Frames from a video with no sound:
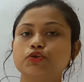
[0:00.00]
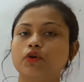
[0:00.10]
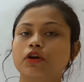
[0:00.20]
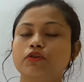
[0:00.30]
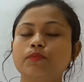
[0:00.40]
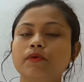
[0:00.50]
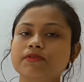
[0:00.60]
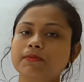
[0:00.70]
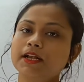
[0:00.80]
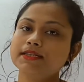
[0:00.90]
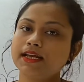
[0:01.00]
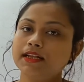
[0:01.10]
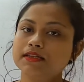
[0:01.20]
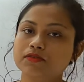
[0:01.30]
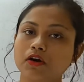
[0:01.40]
or group of similar
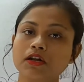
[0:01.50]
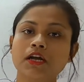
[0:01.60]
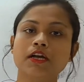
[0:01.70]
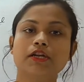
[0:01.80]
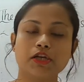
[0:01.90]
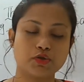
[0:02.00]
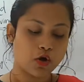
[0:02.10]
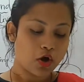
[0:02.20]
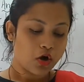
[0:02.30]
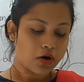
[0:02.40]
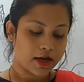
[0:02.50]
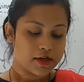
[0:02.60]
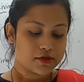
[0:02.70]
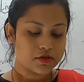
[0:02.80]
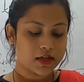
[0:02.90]
cells is called tissue. Okay,
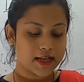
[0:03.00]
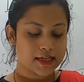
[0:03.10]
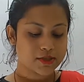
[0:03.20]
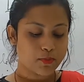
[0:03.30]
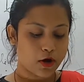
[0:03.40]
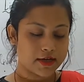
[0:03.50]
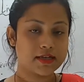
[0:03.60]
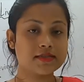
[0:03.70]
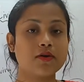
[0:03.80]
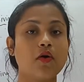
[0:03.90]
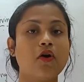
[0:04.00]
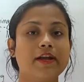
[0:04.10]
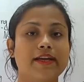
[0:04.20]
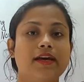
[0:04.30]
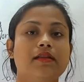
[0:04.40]
so the next point is
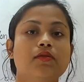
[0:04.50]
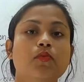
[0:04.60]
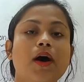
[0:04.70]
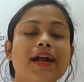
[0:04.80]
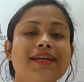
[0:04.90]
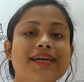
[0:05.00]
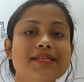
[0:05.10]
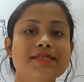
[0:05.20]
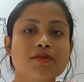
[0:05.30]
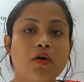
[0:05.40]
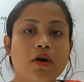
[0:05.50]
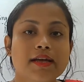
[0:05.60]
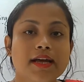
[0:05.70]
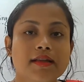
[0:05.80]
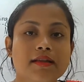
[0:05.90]
organ. What is
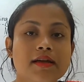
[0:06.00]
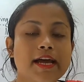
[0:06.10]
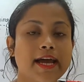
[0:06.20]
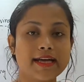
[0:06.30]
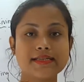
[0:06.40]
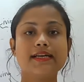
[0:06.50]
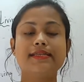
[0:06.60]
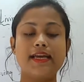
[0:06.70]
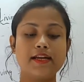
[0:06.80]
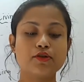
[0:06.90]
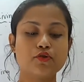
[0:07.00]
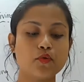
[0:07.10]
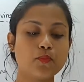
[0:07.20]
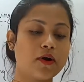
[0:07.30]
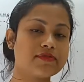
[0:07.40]
organ? As I said,
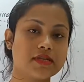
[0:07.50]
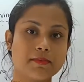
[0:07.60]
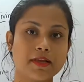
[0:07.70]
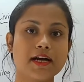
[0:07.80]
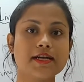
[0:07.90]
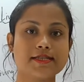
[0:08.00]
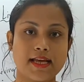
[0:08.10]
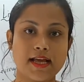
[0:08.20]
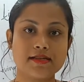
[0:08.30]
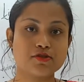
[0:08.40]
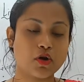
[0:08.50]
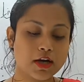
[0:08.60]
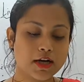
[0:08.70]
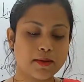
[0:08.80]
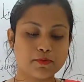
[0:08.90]
group of similar cells join
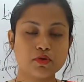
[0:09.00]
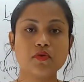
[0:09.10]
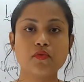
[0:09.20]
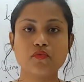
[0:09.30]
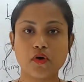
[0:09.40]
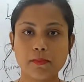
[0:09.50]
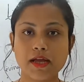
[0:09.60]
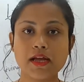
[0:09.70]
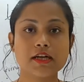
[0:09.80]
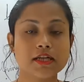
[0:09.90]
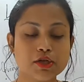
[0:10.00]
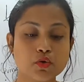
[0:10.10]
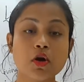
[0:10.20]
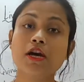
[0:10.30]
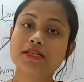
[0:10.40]
up to form a tissue.
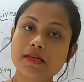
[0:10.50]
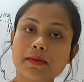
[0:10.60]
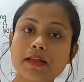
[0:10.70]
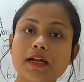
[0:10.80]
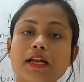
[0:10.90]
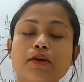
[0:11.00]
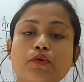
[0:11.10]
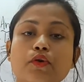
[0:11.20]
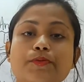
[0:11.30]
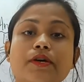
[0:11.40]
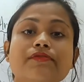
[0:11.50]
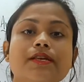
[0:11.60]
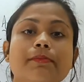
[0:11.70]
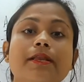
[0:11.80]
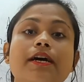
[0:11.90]
Similarly, groups of
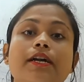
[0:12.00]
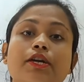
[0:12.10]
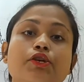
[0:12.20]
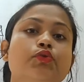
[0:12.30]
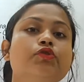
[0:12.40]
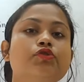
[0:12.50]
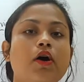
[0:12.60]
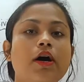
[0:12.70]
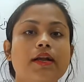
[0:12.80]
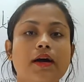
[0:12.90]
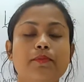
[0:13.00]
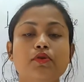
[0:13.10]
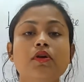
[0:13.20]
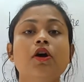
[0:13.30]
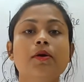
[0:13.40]
similar tissues join up
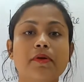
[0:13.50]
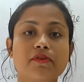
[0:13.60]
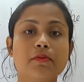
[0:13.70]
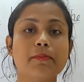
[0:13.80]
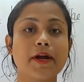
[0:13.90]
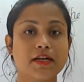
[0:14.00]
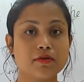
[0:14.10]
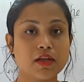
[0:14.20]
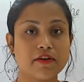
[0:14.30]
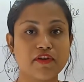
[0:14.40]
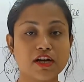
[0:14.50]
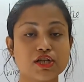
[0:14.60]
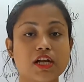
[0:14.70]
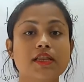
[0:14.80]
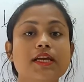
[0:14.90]
to perform a particular function,
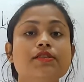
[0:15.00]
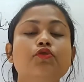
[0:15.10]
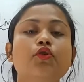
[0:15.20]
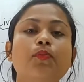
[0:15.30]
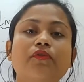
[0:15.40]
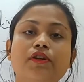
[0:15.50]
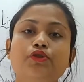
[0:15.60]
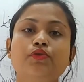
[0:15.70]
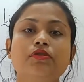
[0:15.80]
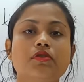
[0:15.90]
and this group of tissue is